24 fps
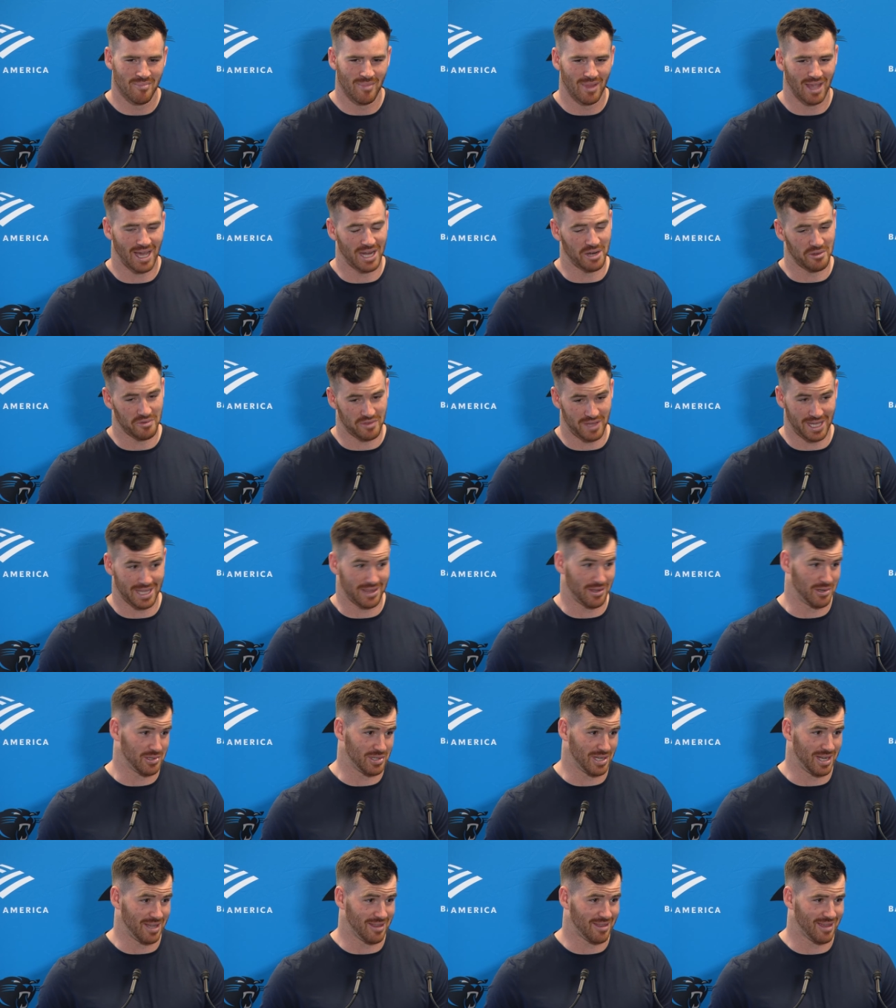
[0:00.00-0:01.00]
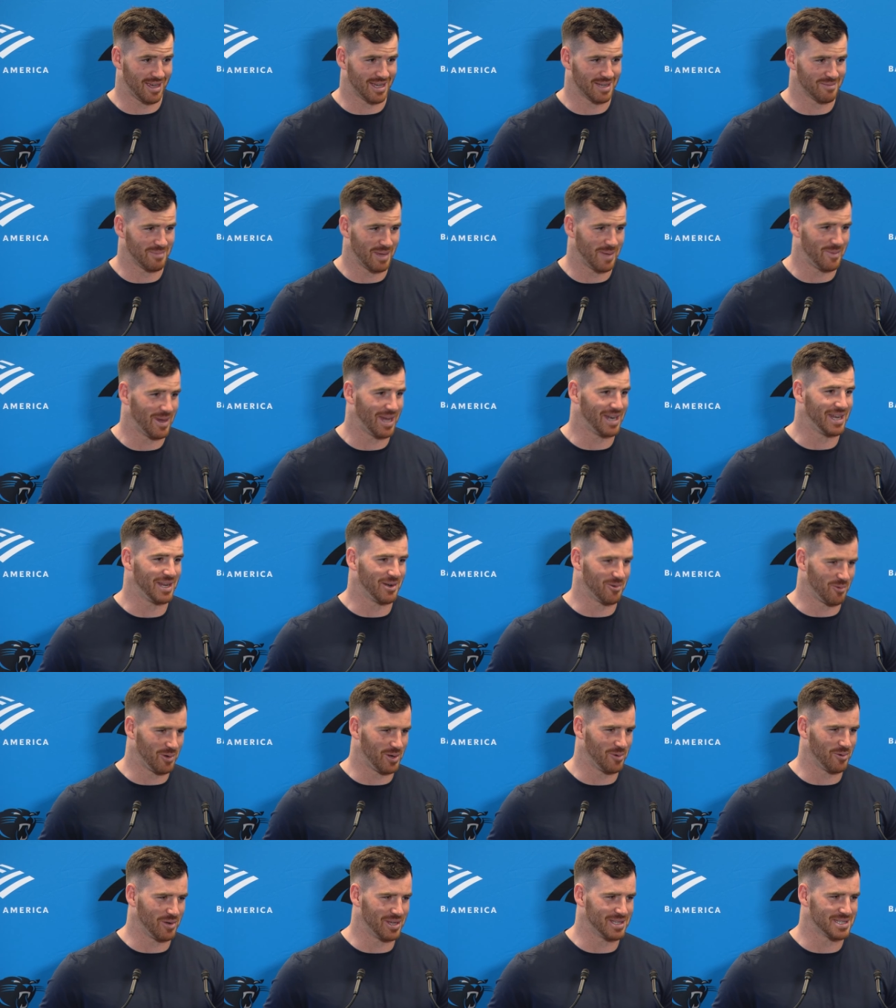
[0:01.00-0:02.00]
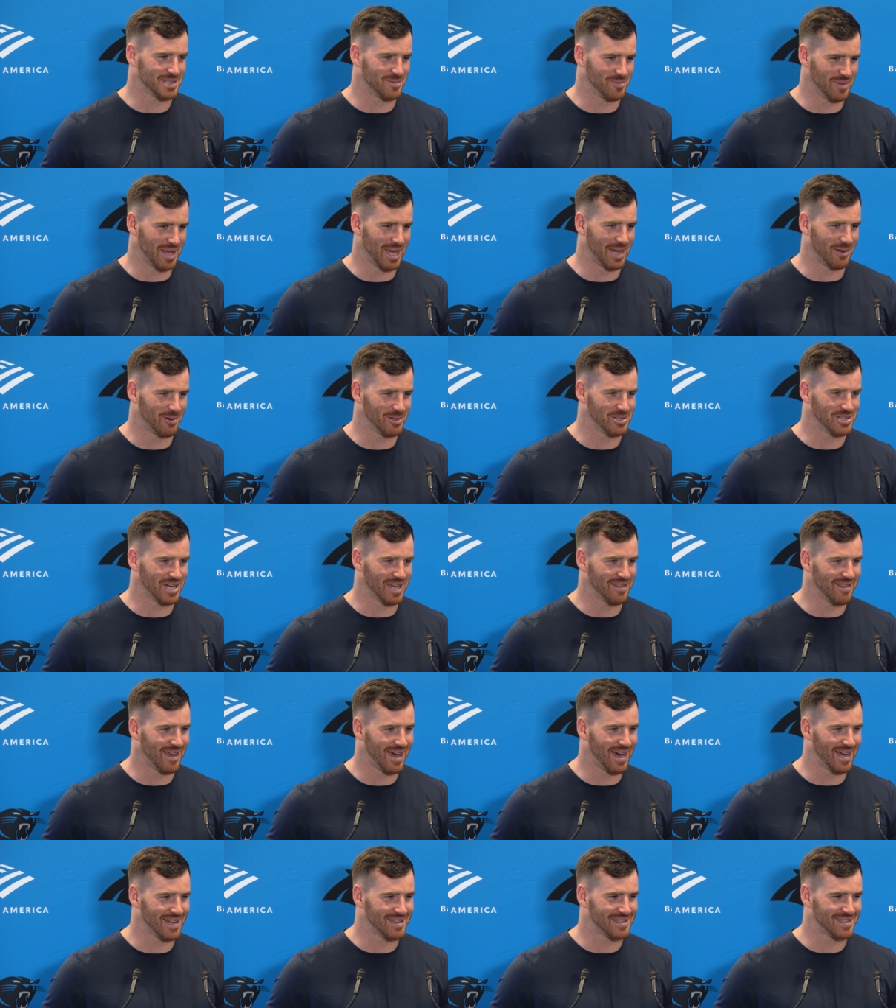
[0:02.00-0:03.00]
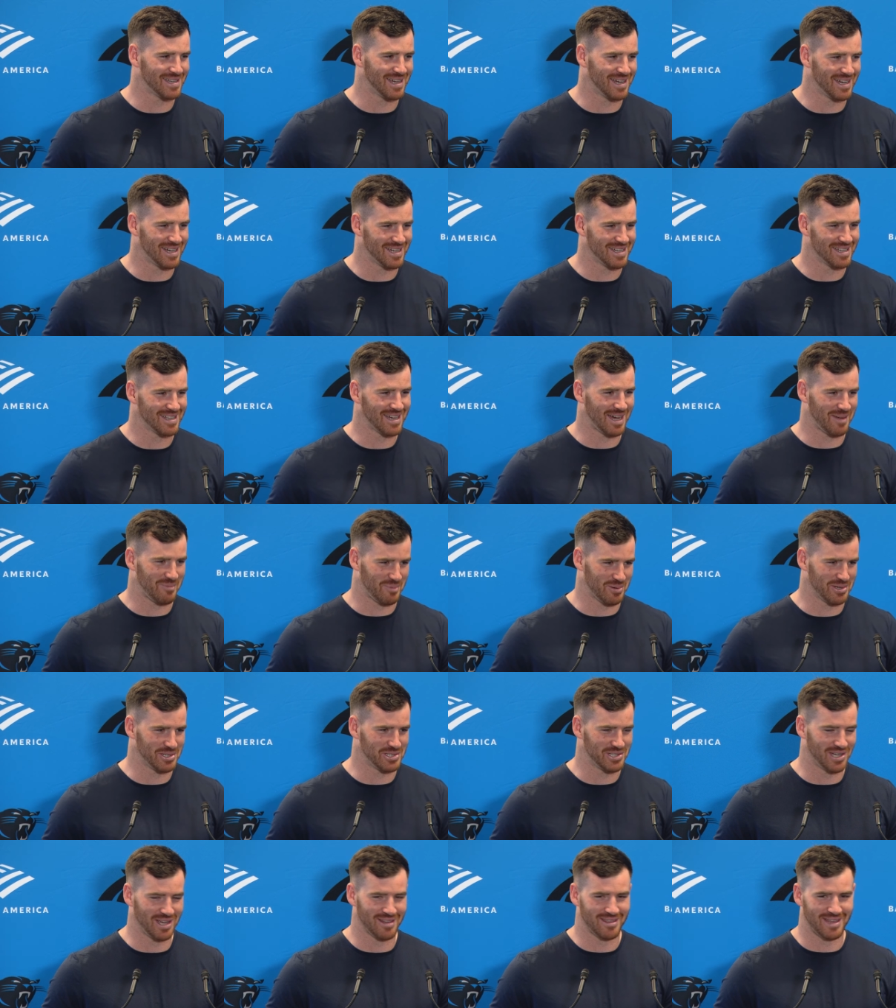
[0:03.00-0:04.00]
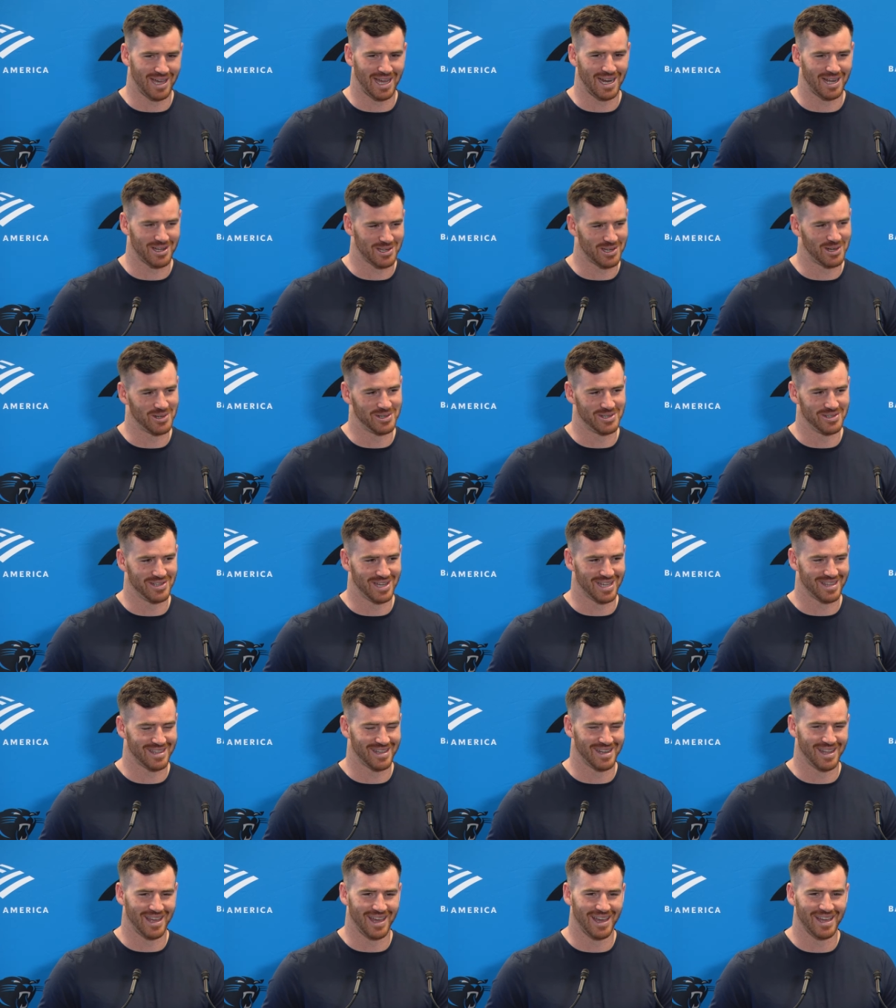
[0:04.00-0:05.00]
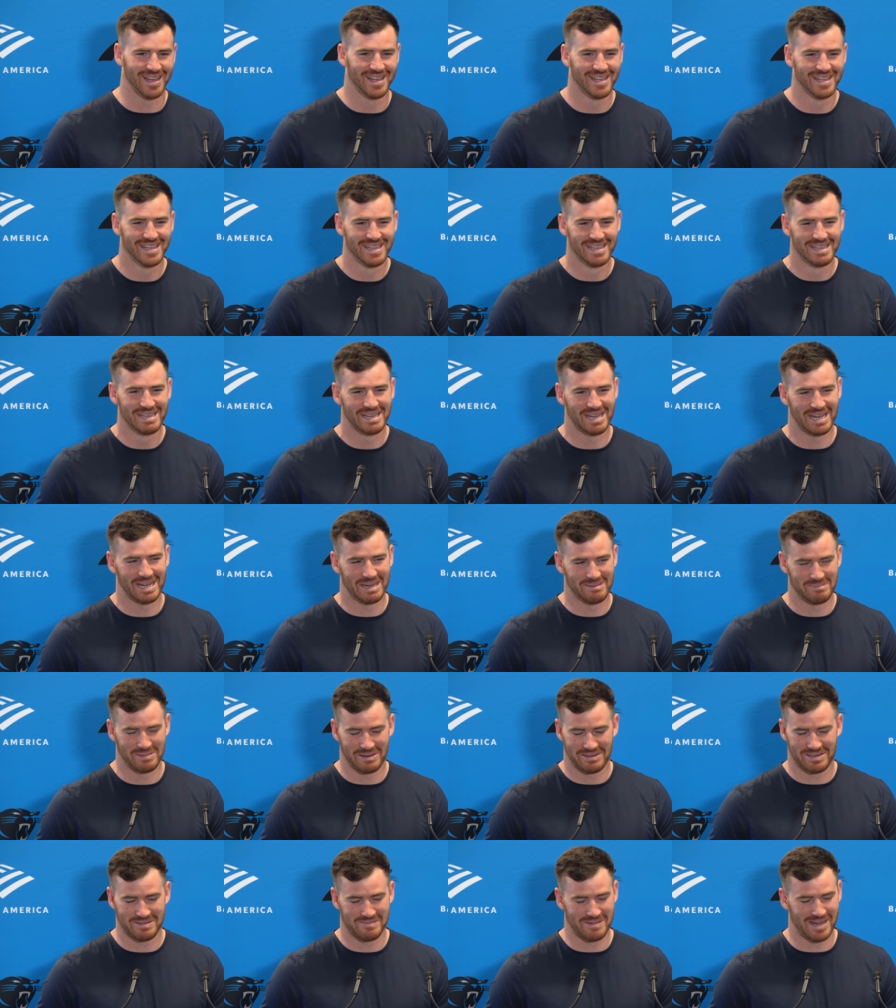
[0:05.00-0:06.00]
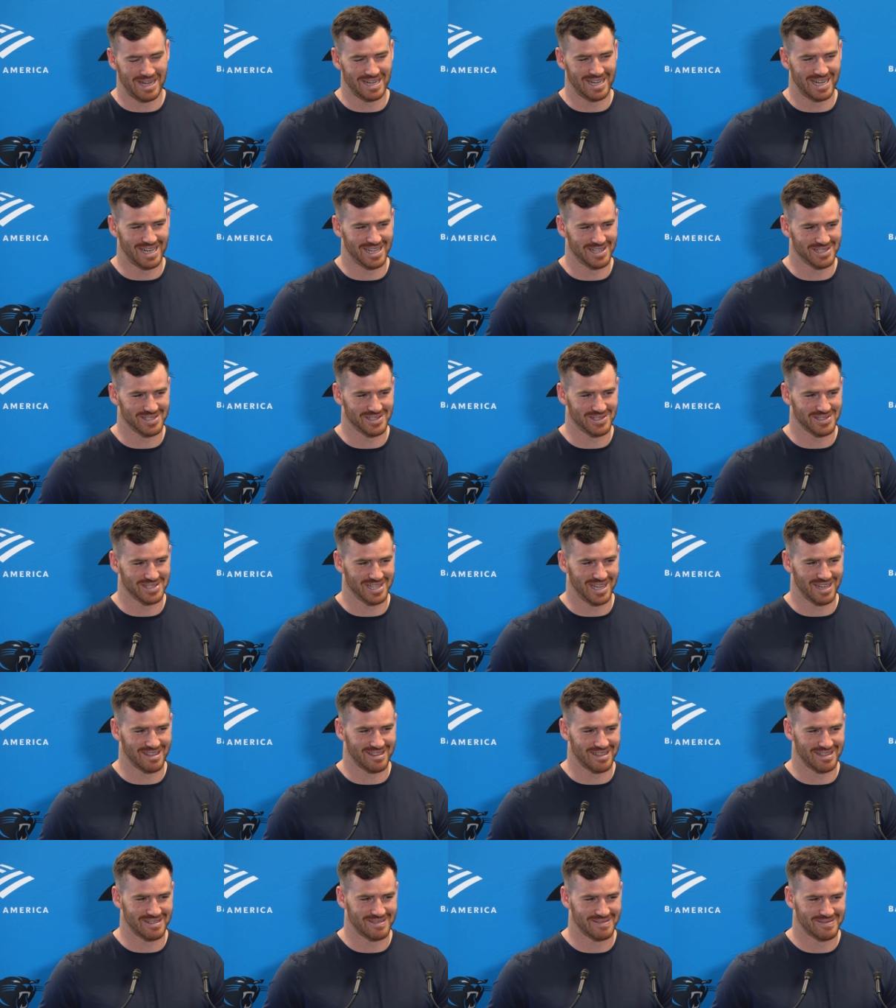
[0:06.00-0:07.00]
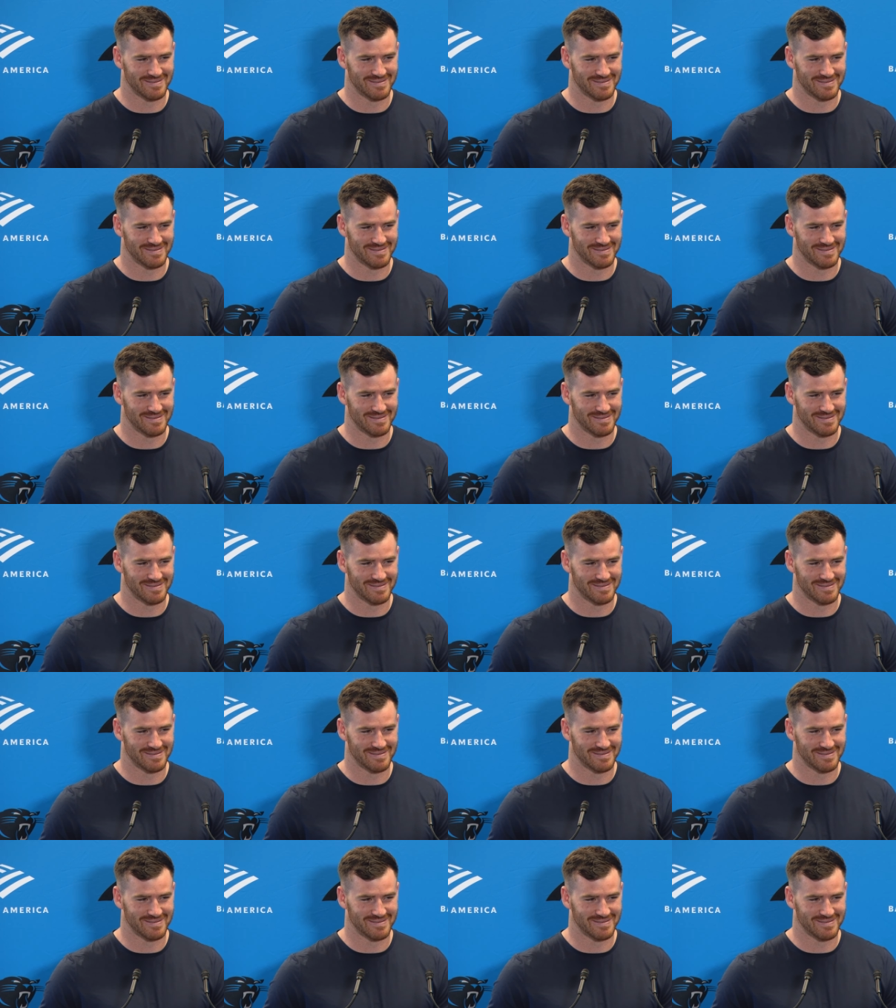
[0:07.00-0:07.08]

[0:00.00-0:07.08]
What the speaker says: I don't think there's anything. Maybe I need to reread some language on that. I appreciate that. I'll go do that today. But to my knowledge, there's nothing.